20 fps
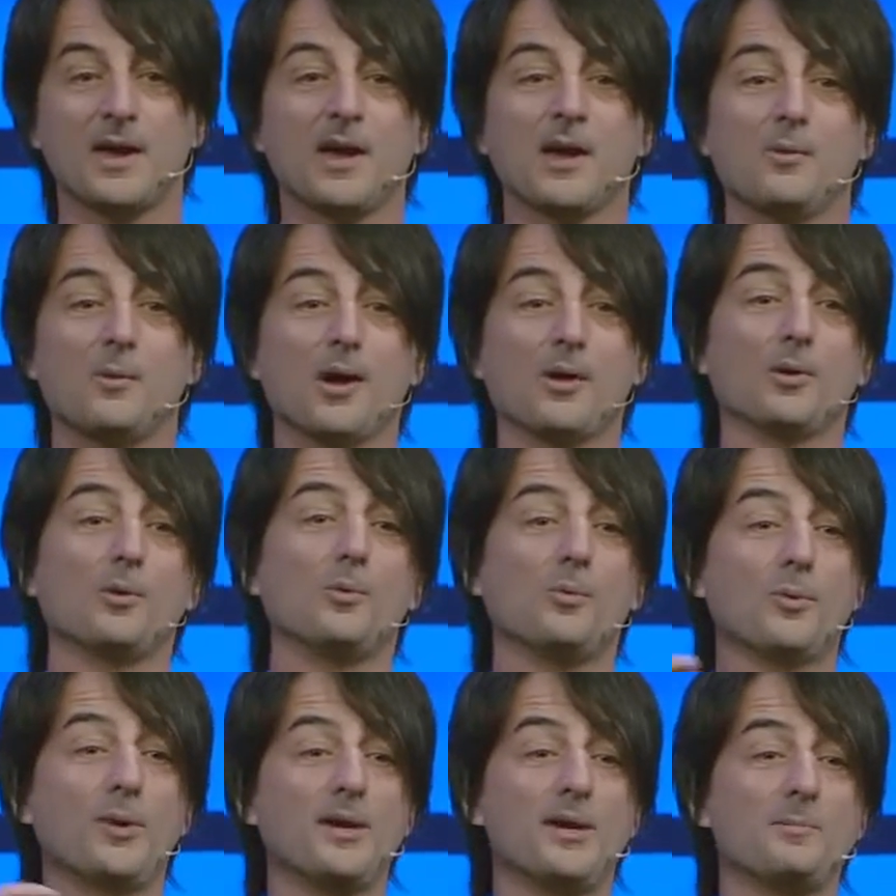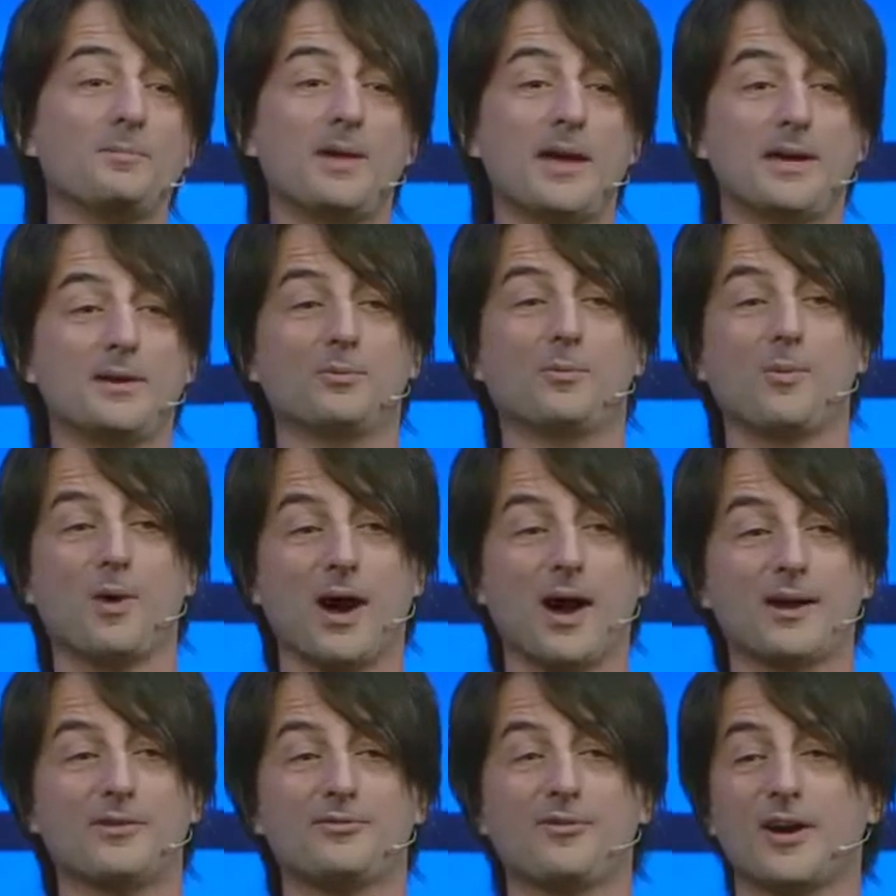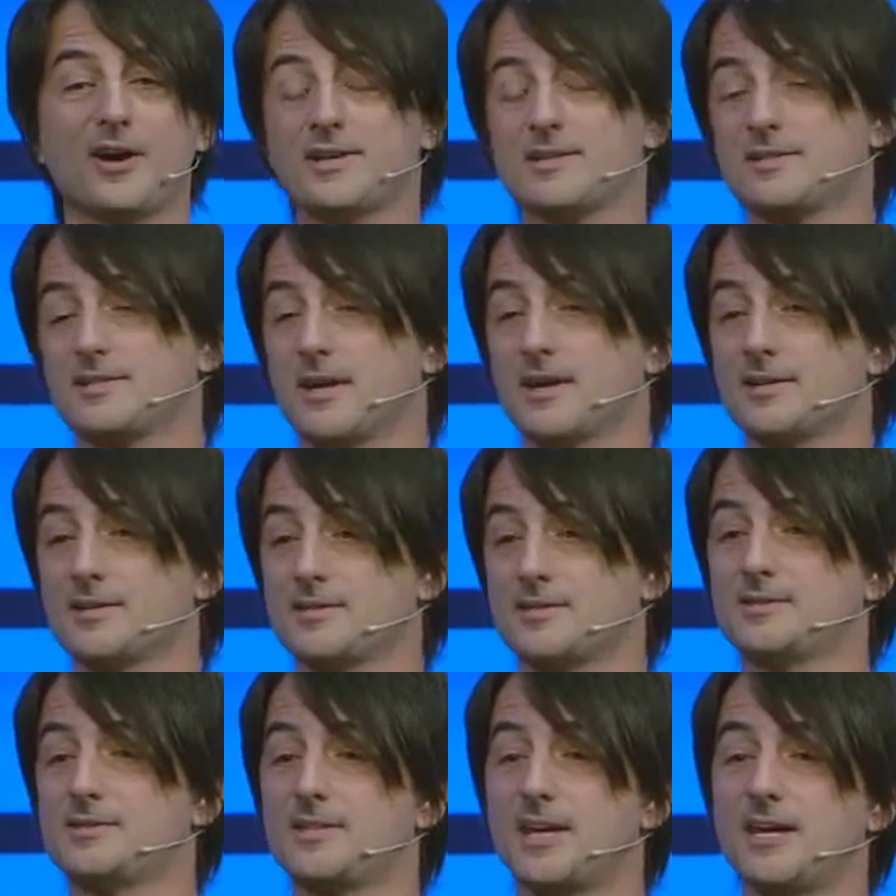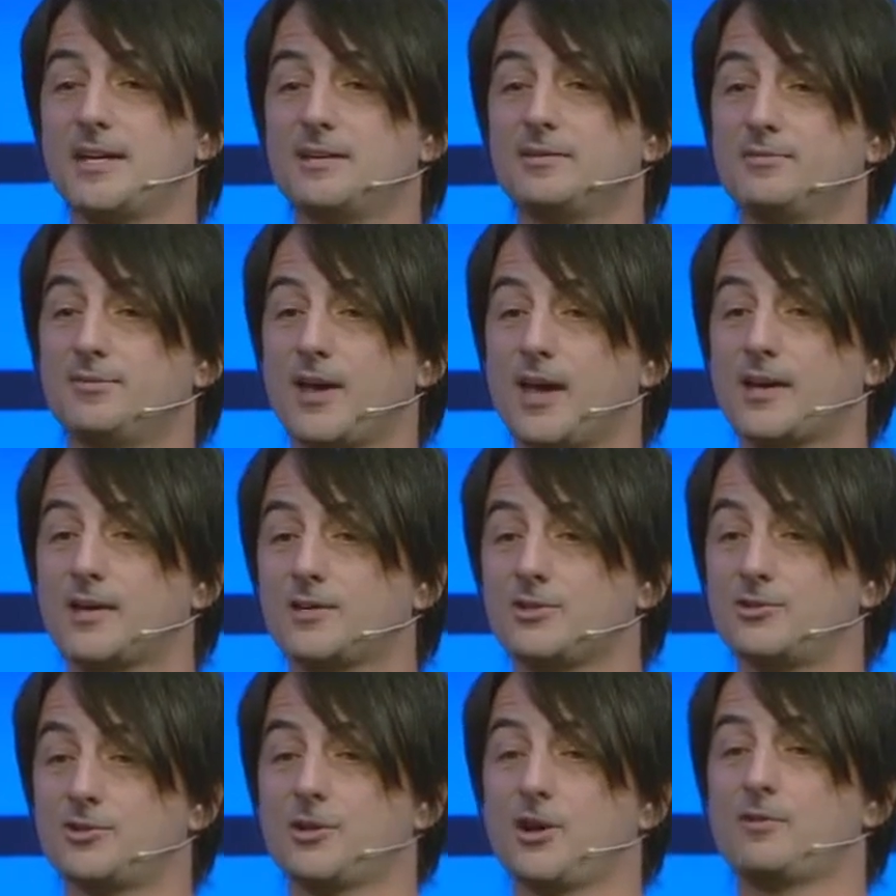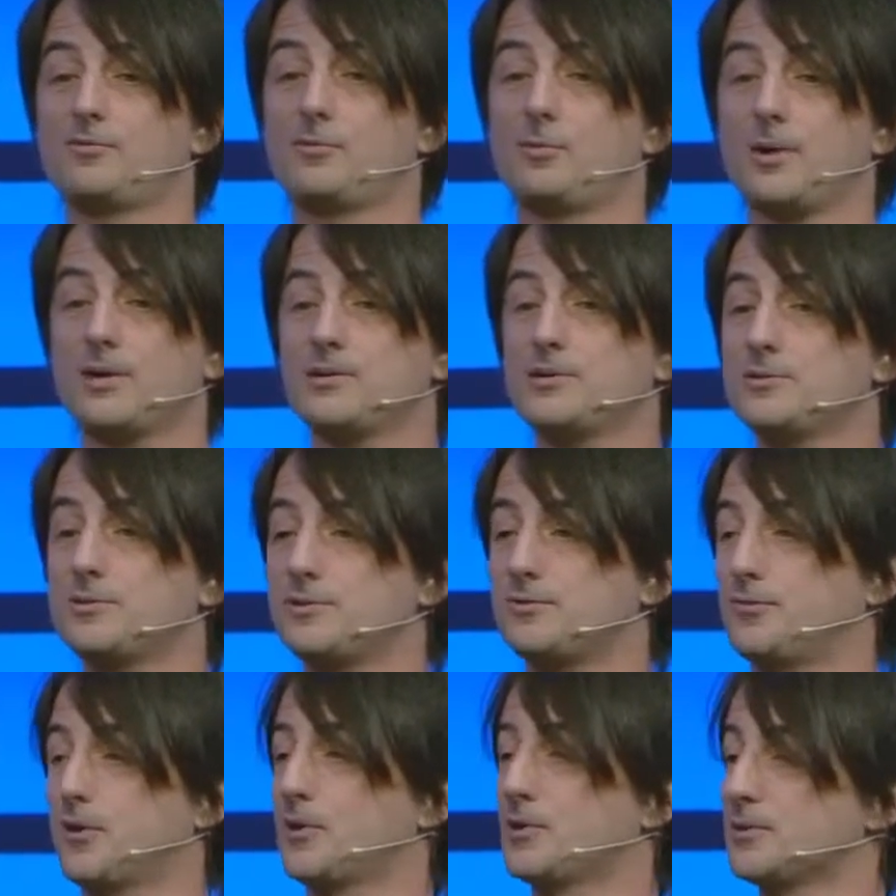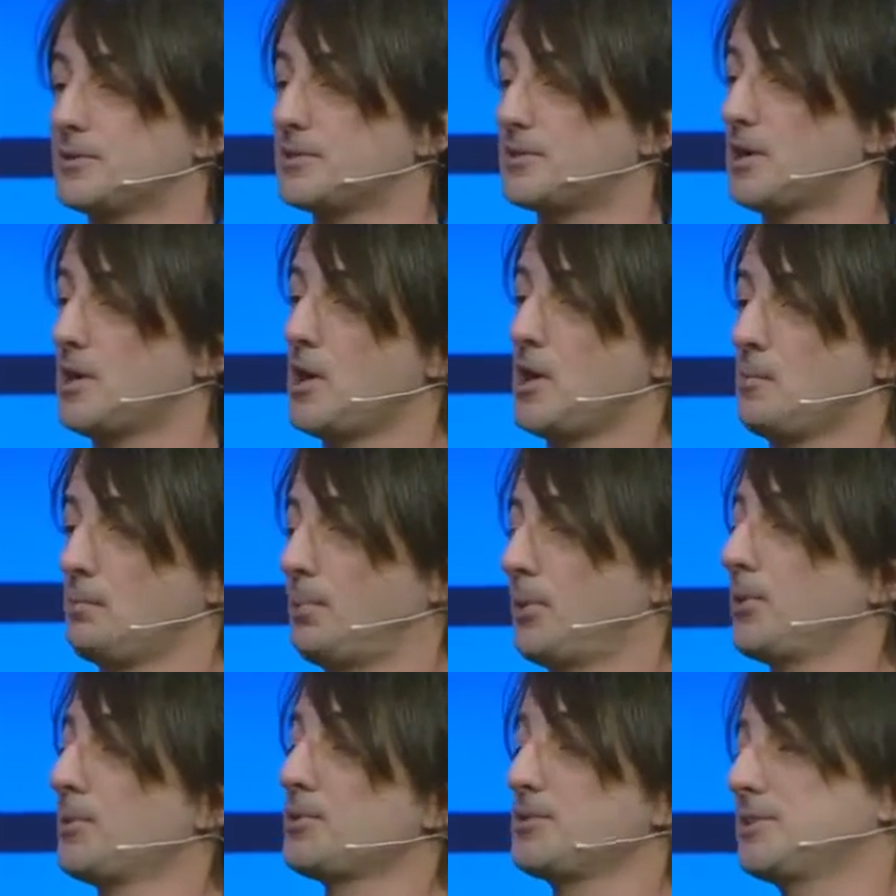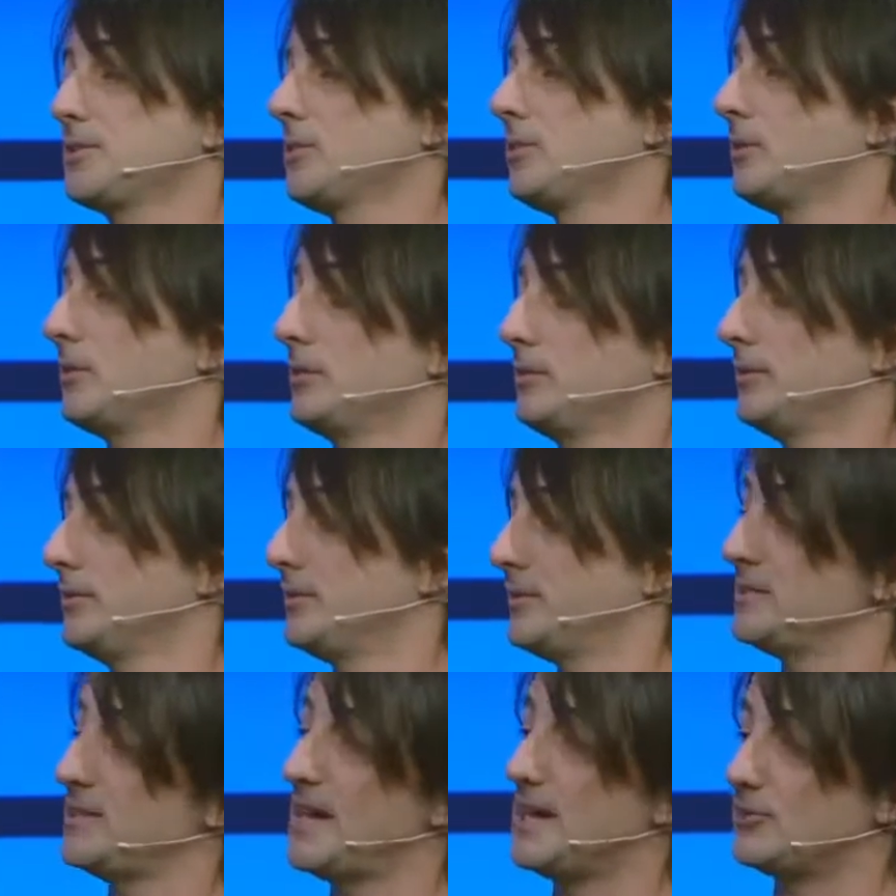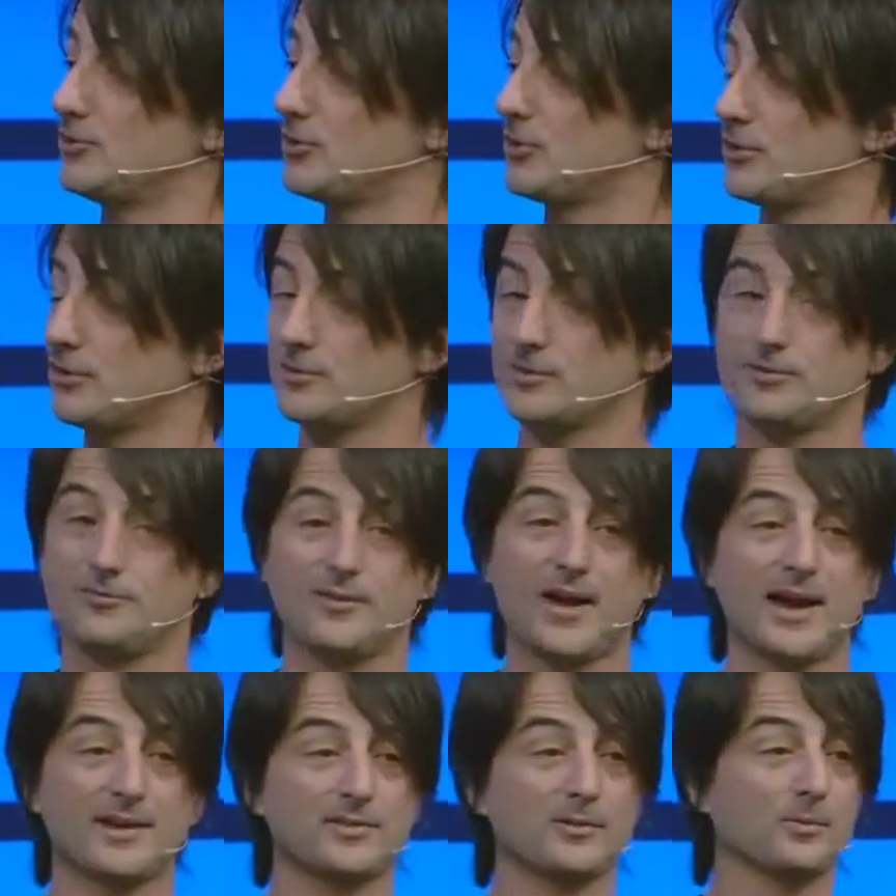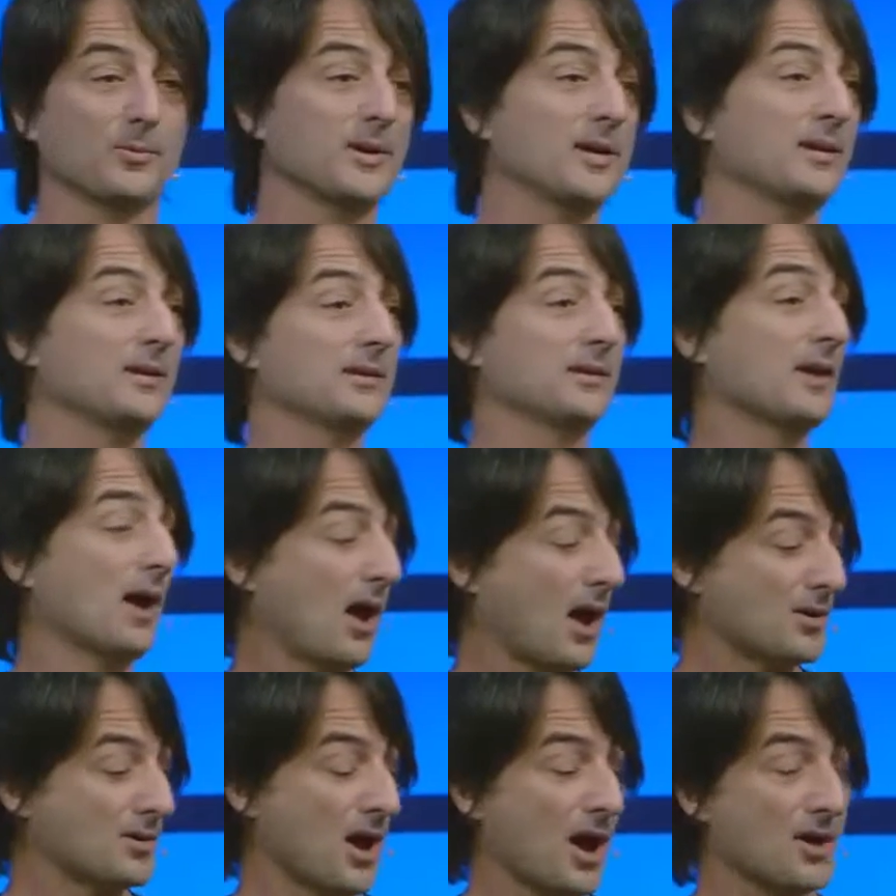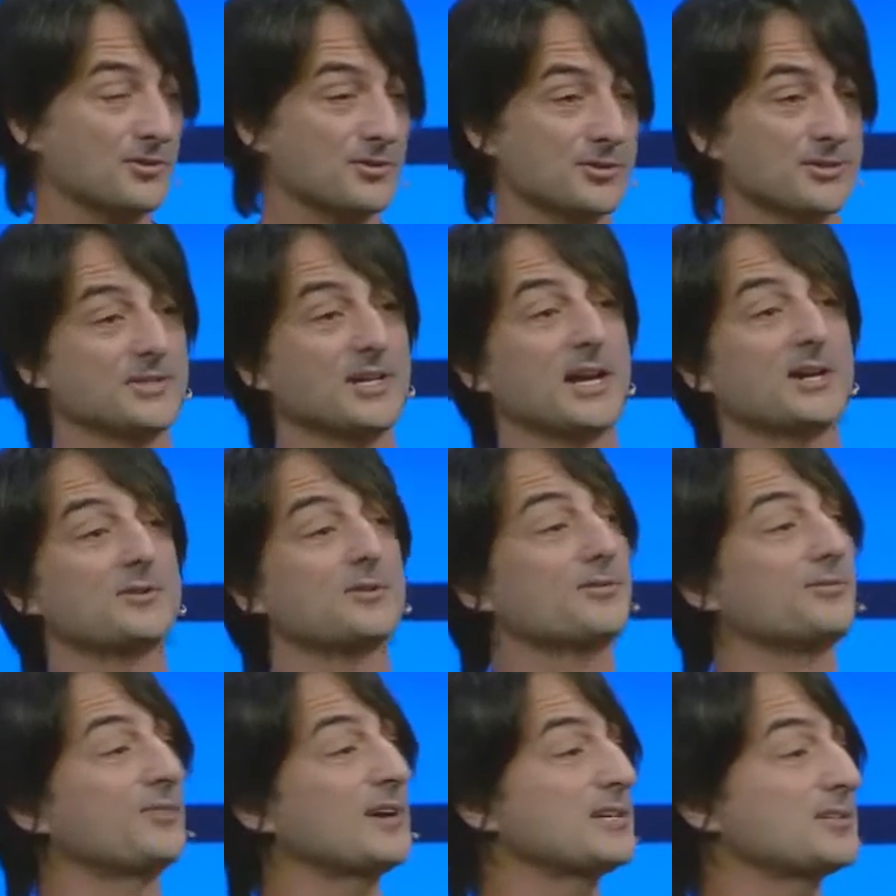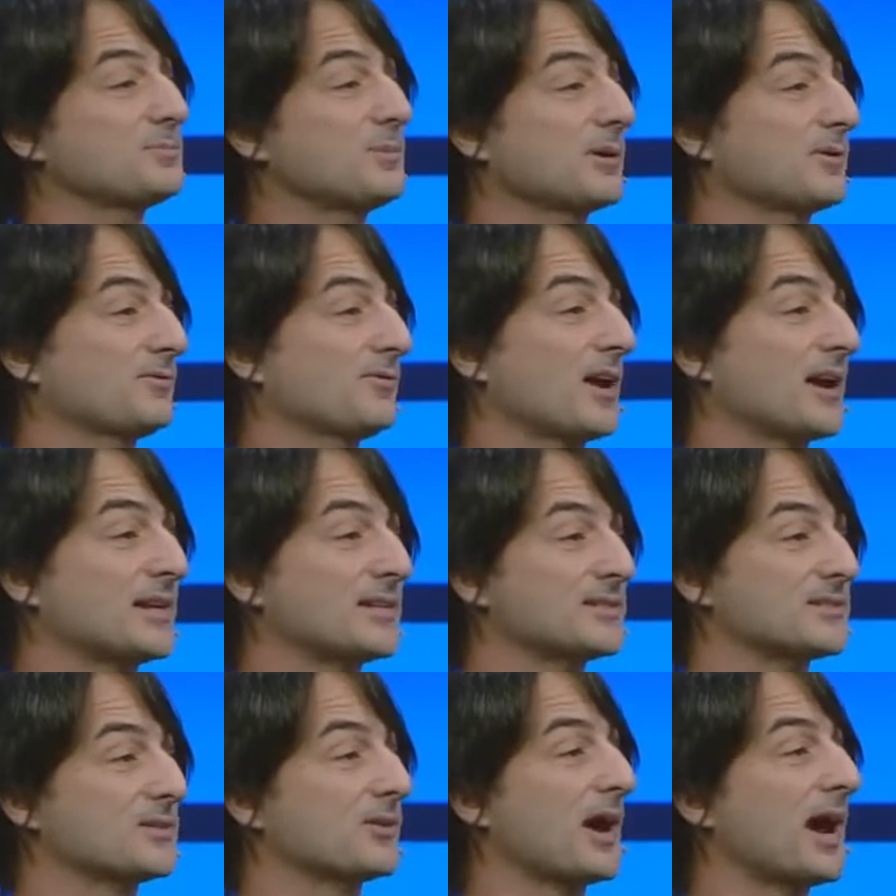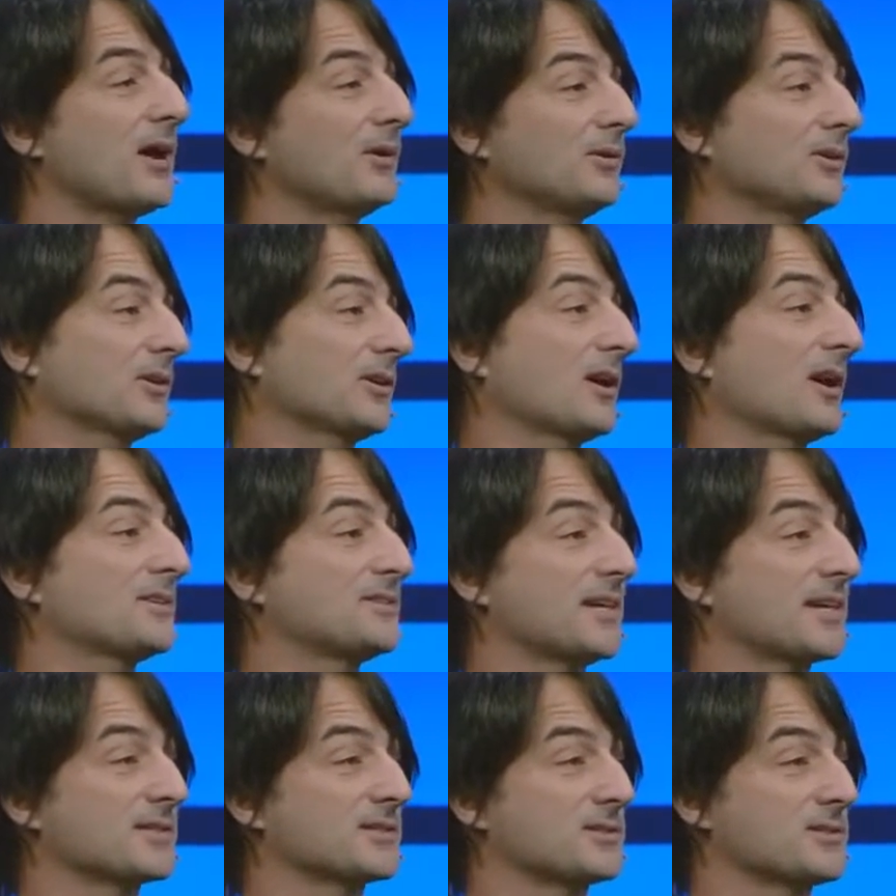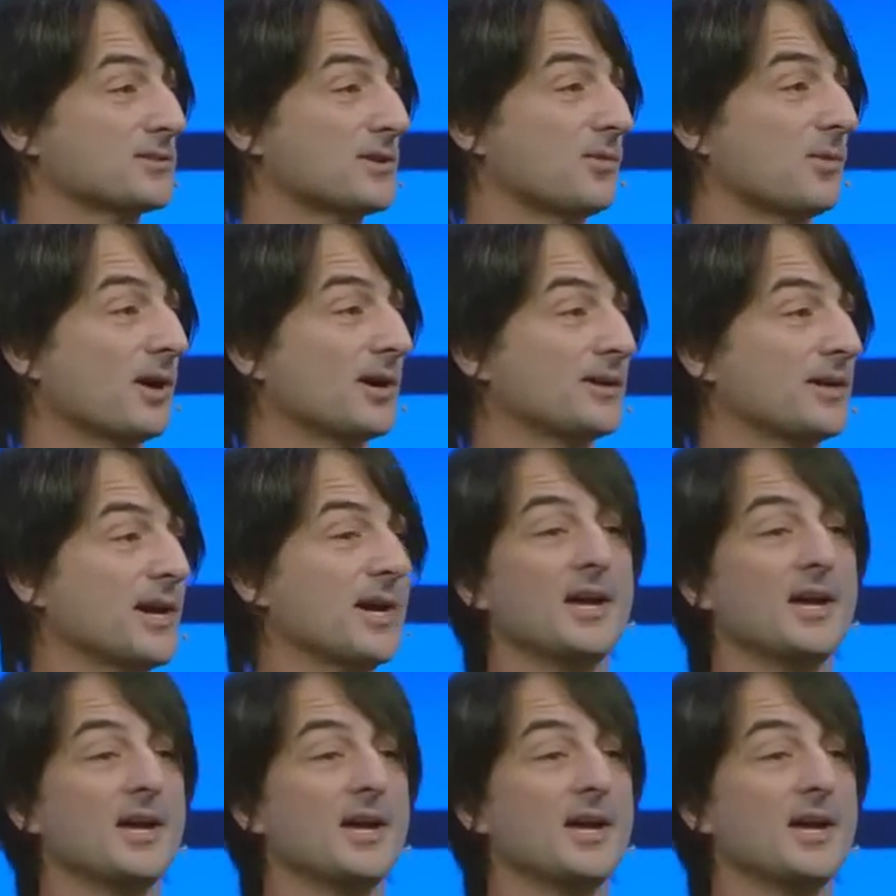Well, we made Wi-Fi Sense take advantage of Windows Phone's personal nature, the fact that we understand your Facebook friends, your Outlook contacts, and so on,